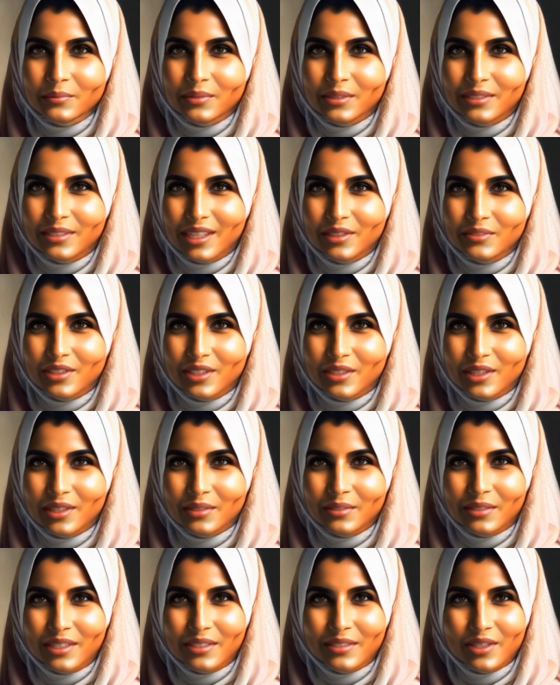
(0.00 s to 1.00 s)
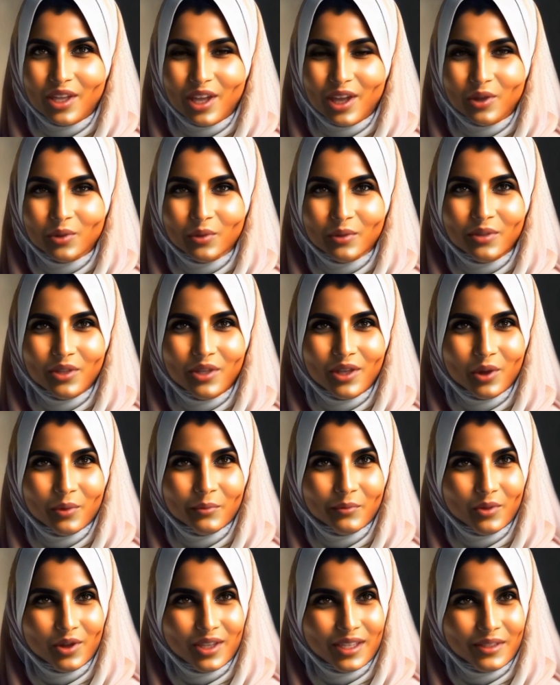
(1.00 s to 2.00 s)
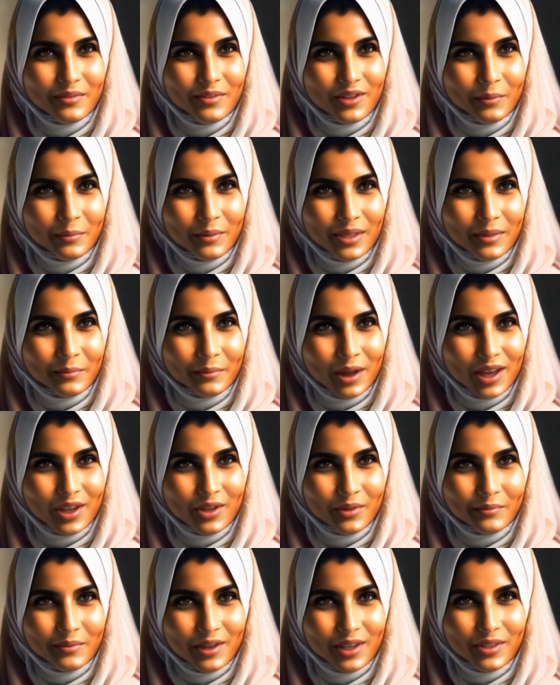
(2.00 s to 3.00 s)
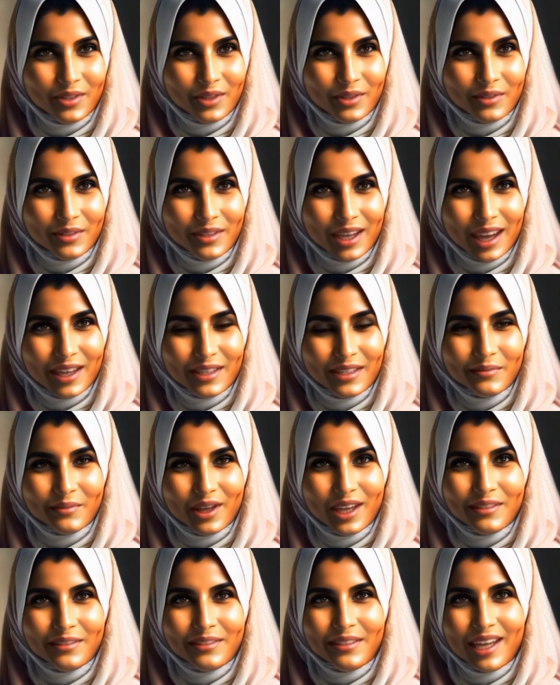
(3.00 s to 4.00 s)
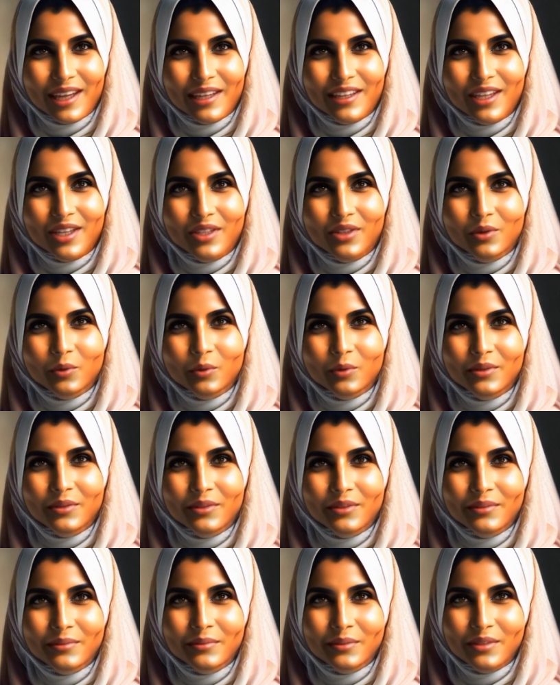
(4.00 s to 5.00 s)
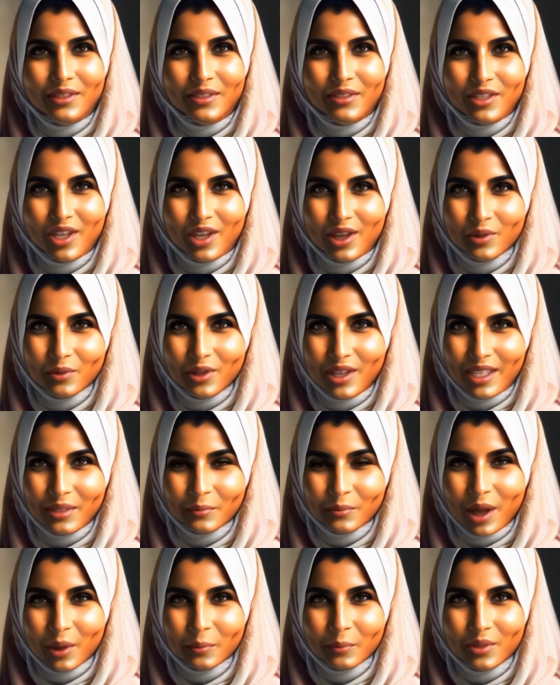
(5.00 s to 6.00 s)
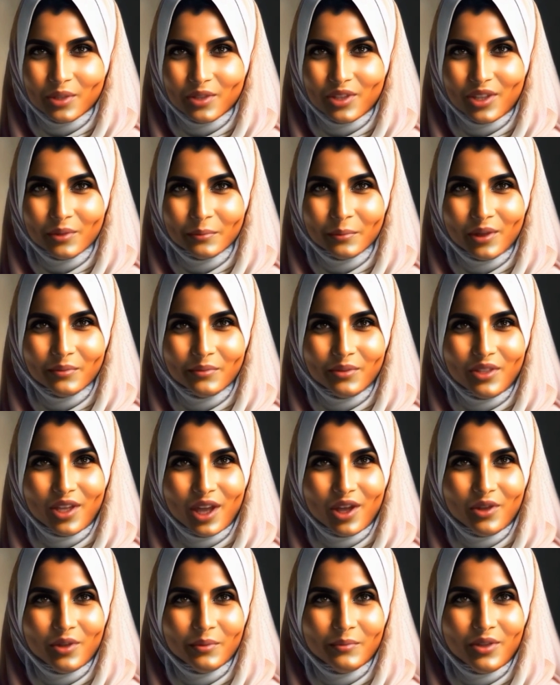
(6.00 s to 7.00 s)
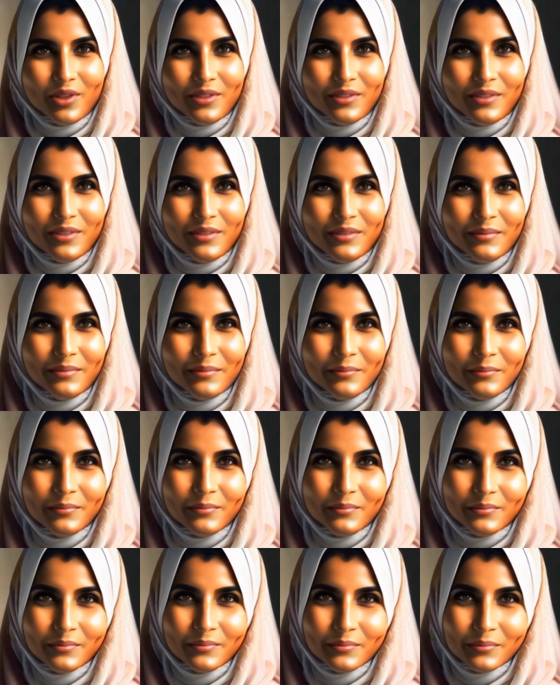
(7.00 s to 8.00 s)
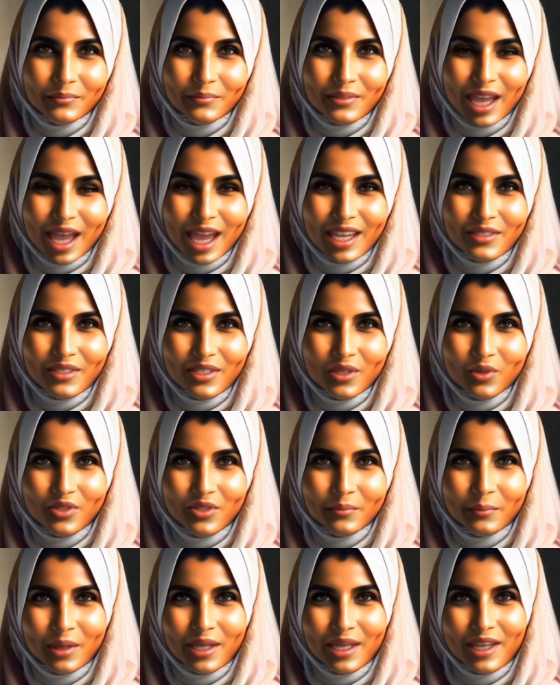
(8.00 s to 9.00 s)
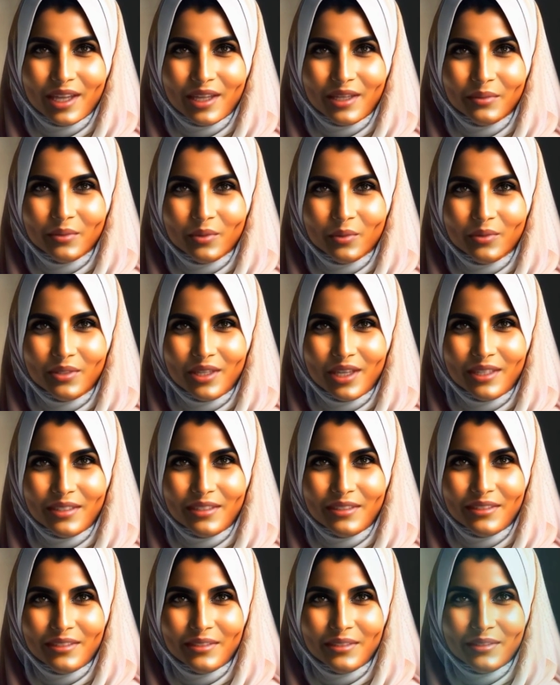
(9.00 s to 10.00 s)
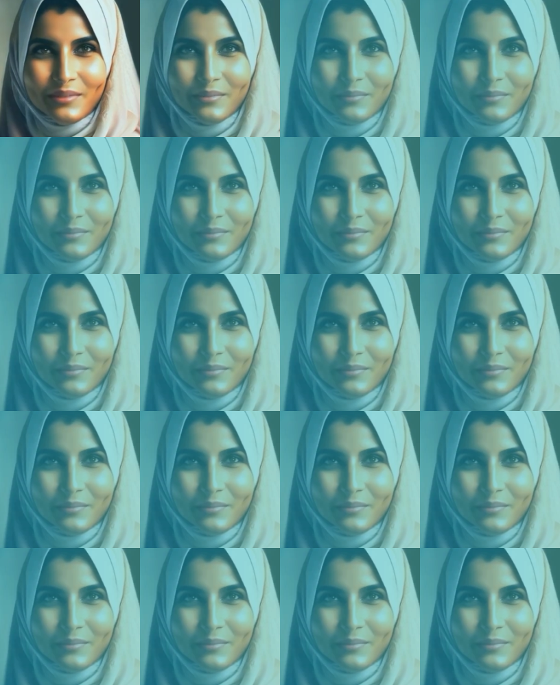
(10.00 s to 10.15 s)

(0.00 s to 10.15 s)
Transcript: 7. VSCO, known for its film-inspired filters and advanced editing tools, VSCO is popular among photographers and social media enthusiasts.